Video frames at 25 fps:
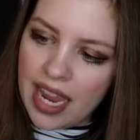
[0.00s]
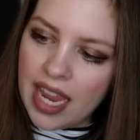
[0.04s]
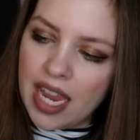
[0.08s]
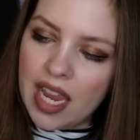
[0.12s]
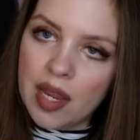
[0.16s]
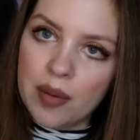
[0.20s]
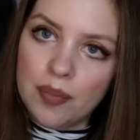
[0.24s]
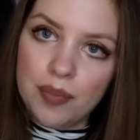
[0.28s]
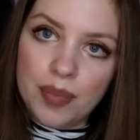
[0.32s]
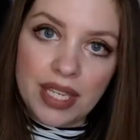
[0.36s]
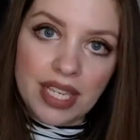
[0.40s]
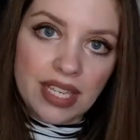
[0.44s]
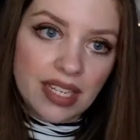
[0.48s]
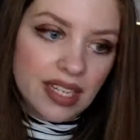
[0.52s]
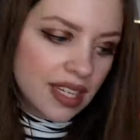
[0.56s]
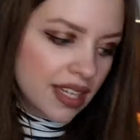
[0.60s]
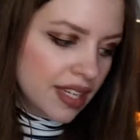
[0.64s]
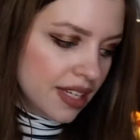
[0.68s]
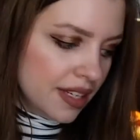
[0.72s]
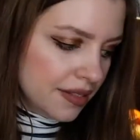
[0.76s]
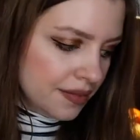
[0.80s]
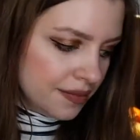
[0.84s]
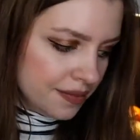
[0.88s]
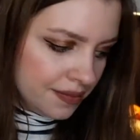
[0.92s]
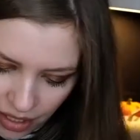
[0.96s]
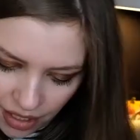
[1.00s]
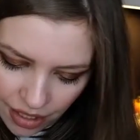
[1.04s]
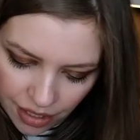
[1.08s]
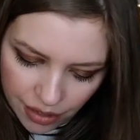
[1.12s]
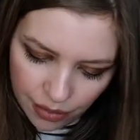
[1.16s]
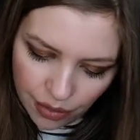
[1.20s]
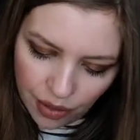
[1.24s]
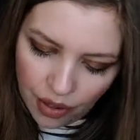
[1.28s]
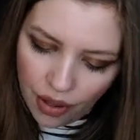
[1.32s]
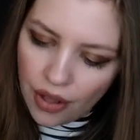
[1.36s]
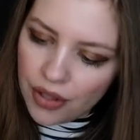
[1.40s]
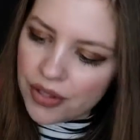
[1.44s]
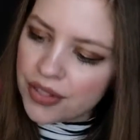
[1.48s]
a beanie, you
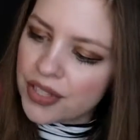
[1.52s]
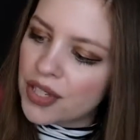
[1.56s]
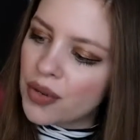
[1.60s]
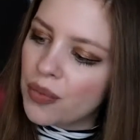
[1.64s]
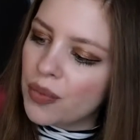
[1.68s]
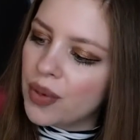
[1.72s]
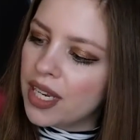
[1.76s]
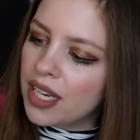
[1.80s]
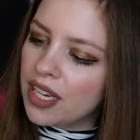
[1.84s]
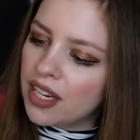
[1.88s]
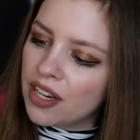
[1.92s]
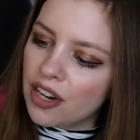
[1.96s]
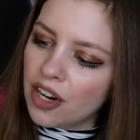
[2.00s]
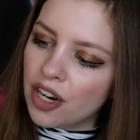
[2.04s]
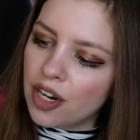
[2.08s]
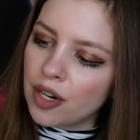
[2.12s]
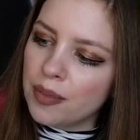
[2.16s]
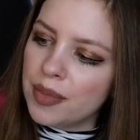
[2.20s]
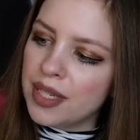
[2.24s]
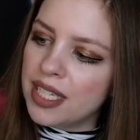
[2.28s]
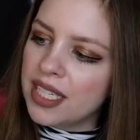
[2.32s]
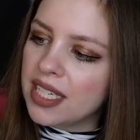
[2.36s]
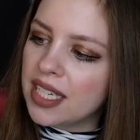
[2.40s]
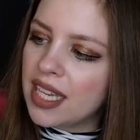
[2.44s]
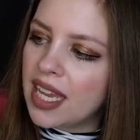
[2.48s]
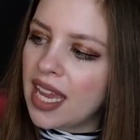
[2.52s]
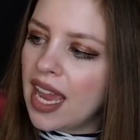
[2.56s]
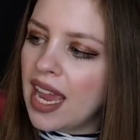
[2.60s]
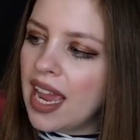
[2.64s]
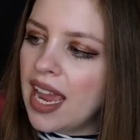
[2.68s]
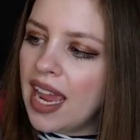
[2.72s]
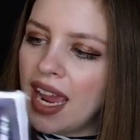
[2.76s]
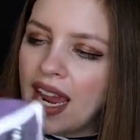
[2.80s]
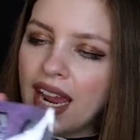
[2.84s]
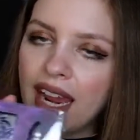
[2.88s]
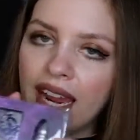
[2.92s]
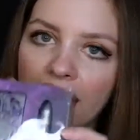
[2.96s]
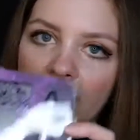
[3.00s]
will also win an Urban
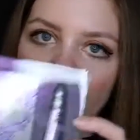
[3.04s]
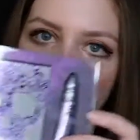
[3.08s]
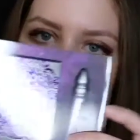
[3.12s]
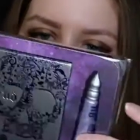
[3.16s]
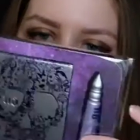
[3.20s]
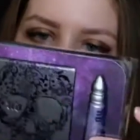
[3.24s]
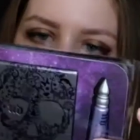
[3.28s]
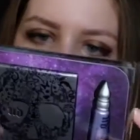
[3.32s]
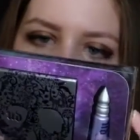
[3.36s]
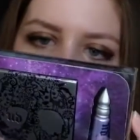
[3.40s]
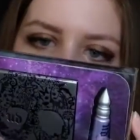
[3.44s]
Decay uh,